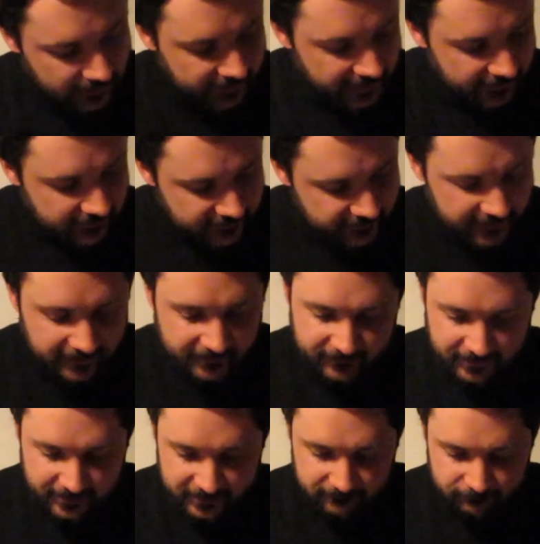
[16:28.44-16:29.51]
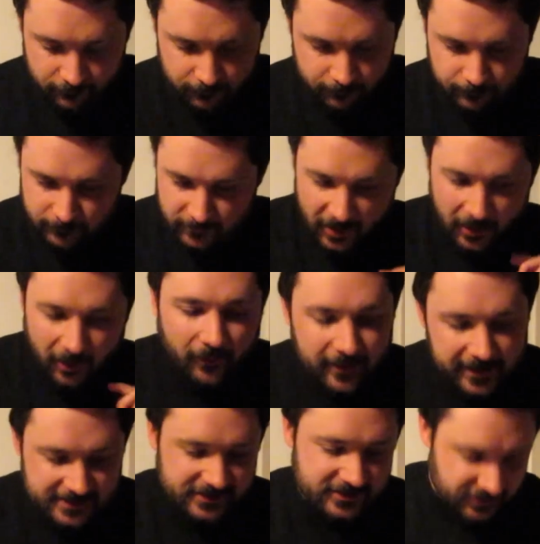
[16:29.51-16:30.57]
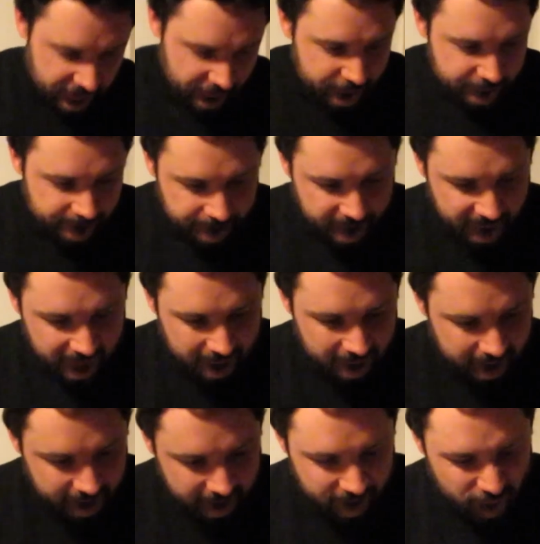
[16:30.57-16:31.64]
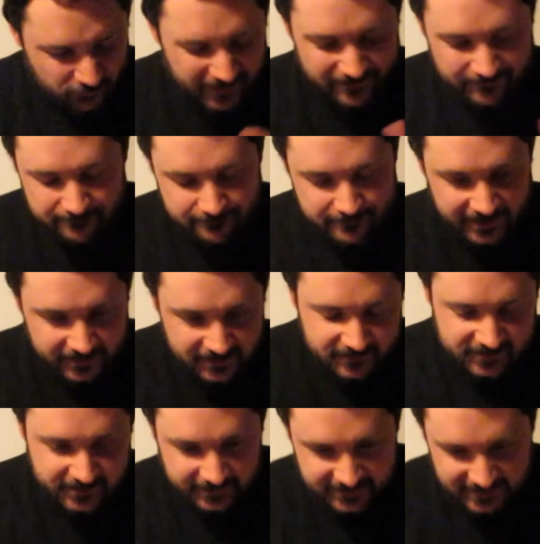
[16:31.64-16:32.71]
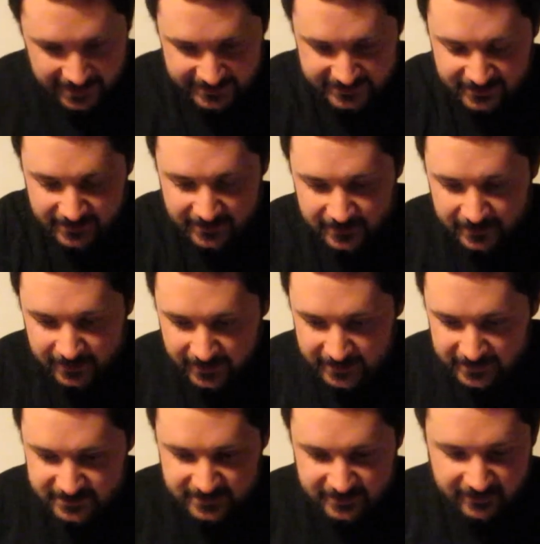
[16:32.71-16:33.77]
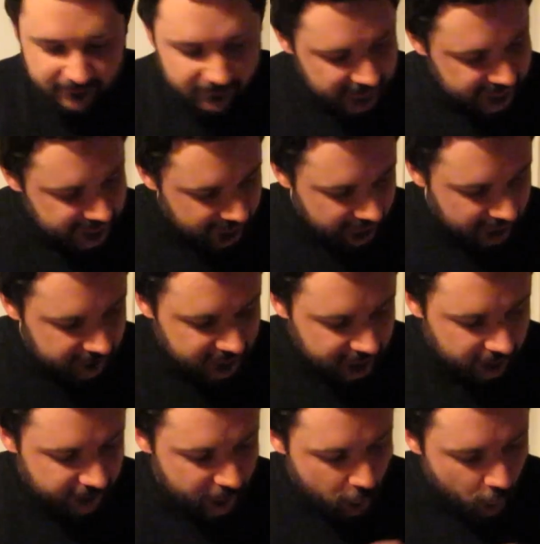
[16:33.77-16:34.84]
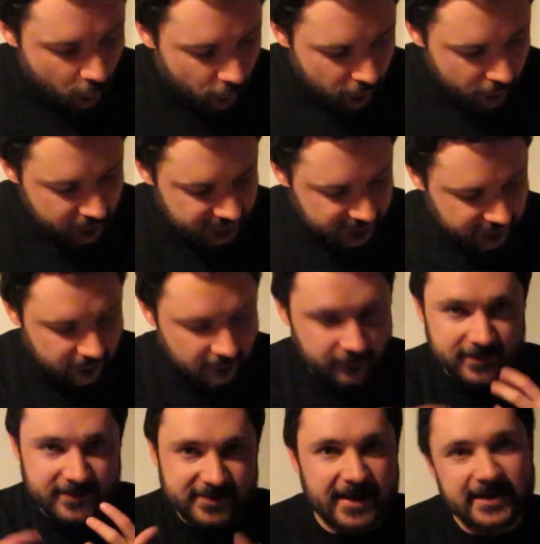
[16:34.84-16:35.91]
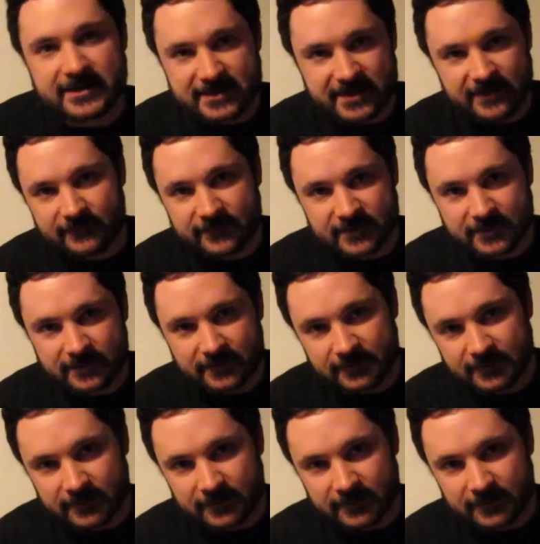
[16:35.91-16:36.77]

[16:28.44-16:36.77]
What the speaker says: another thing that I do with mixed success is to give myself little rewards or incentives.